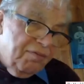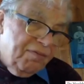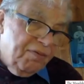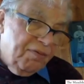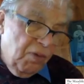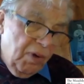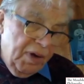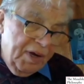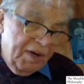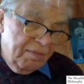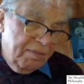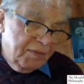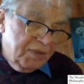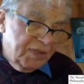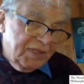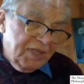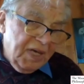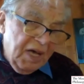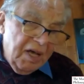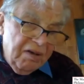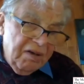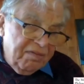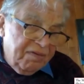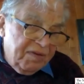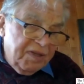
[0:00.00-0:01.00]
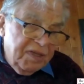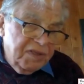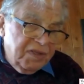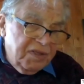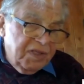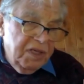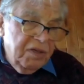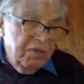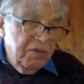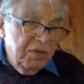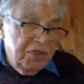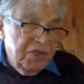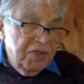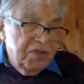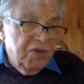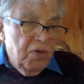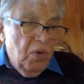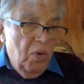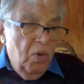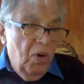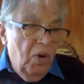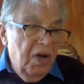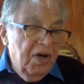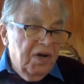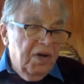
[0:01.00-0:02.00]
Freud himself distinguishes
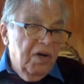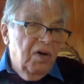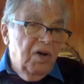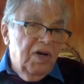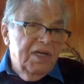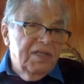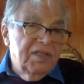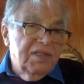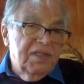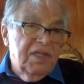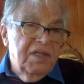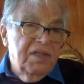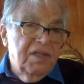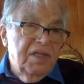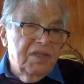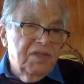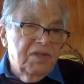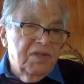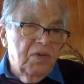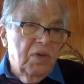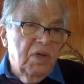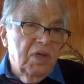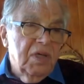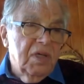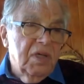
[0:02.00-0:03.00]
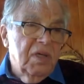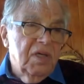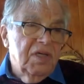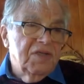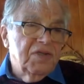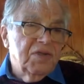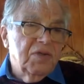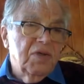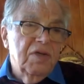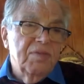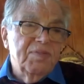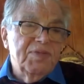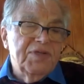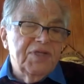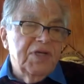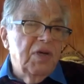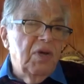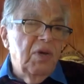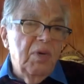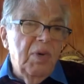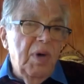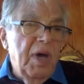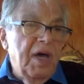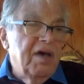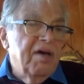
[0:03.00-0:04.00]
organized and disorganized groups. So
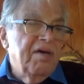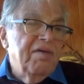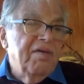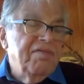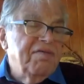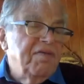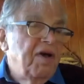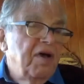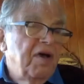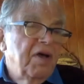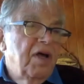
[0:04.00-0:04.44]
you have